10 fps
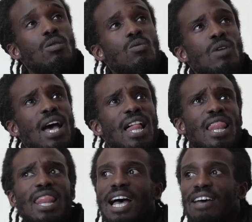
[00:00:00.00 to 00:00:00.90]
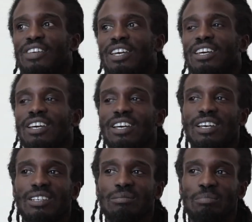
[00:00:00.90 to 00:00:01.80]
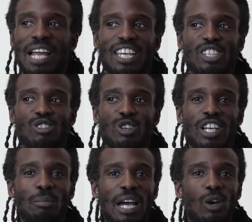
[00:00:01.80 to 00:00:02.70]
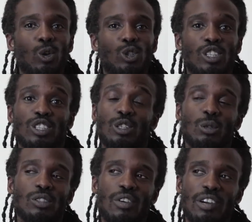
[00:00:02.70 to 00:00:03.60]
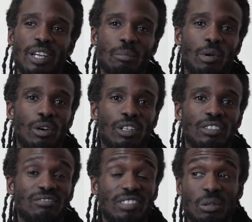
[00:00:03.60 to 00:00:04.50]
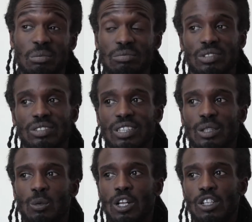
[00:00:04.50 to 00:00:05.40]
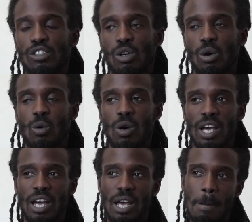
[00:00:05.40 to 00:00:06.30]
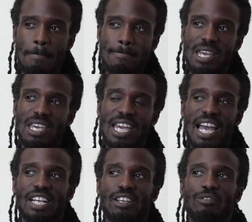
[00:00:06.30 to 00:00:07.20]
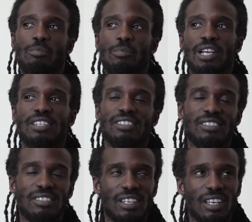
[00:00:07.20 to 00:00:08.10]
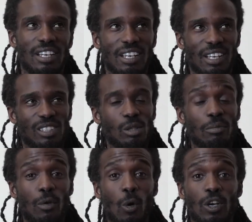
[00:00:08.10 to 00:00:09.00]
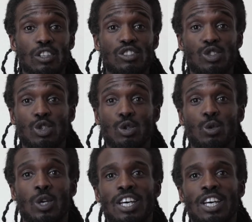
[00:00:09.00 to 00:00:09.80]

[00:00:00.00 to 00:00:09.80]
Well, I think black history, black culture, you know, is very important, you know, just in the world. So it kind of brings some focus to